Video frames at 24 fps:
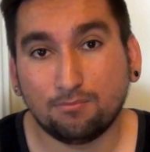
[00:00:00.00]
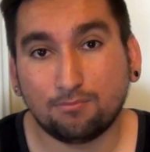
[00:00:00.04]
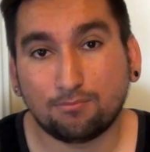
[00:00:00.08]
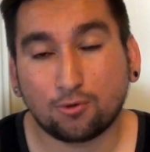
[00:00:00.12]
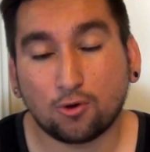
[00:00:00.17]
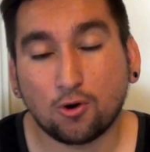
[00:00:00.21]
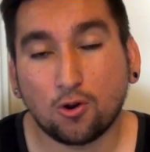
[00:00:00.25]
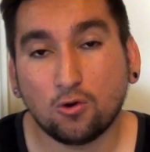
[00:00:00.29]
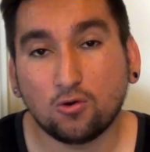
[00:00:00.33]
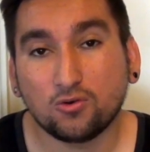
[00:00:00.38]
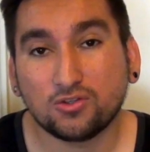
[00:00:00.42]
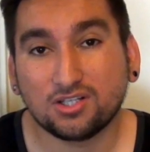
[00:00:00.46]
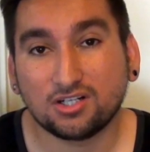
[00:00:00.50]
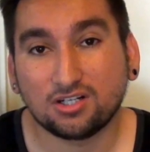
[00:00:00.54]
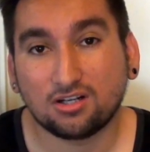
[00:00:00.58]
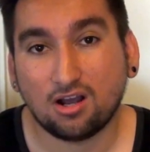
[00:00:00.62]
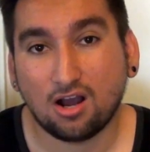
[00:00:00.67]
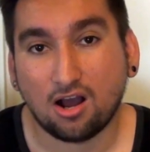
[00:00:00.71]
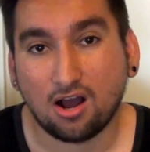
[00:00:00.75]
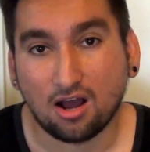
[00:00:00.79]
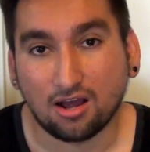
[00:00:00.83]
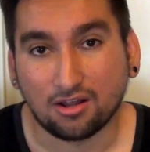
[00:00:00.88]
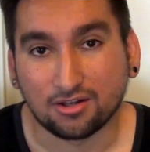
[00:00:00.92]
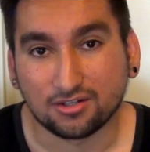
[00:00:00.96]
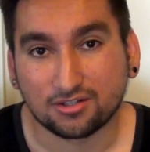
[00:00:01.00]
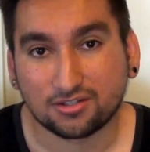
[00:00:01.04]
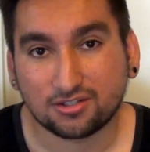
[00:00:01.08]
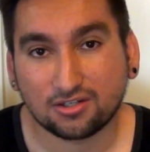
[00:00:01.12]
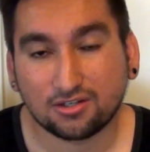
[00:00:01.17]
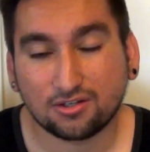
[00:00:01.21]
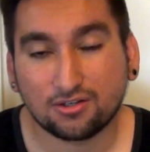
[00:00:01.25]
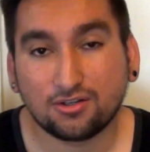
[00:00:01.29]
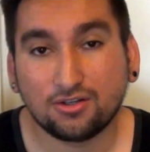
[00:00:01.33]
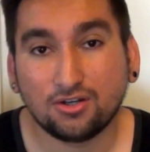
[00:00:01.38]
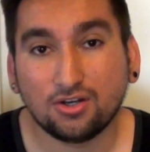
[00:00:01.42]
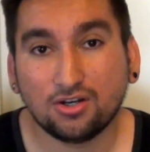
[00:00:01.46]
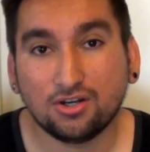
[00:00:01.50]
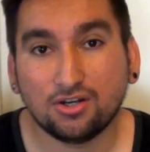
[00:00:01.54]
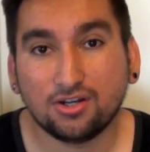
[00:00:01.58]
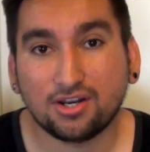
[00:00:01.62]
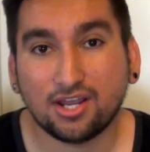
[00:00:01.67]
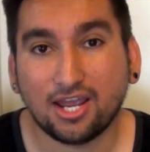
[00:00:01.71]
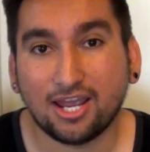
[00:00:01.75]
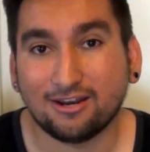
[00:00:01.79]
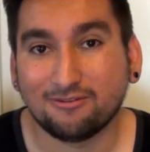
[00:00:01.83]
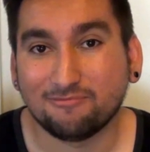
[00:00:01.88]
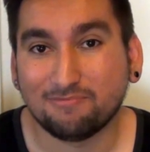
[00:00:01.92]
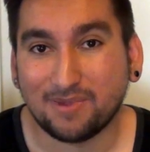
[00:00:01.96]
pros and cons, good
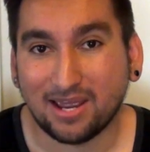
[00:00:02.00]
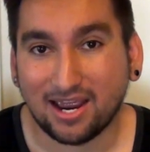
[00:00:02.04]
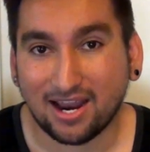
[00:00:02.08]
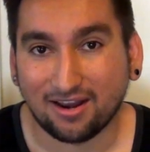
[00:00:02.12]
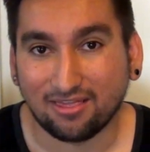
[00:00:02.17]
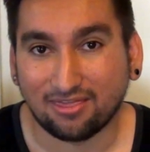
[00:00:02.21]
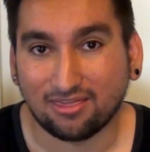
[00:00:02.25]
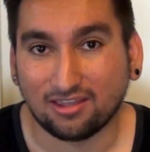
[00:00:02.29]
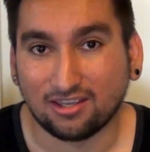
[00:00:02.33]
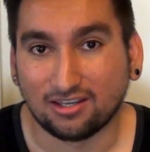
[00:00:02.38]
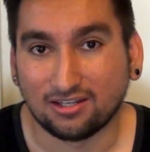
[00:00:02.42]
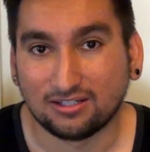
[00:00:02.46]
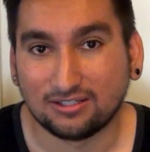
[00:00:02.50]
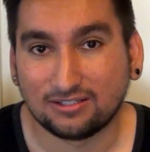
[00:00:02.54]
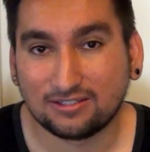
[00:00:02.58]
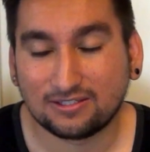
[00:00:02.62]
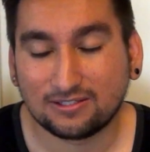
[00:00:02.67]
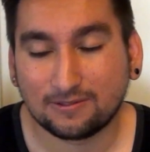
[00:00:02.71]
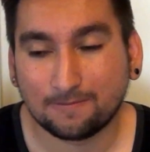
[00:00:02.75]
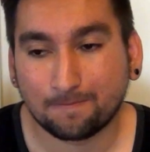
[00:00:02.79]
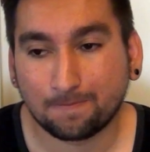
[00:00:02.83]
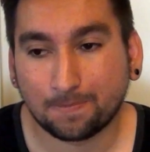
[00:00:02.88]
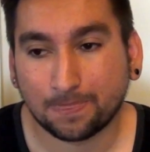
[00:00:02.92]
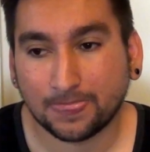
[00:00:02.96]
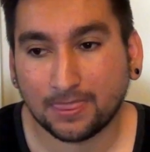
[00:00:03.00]
and bad things.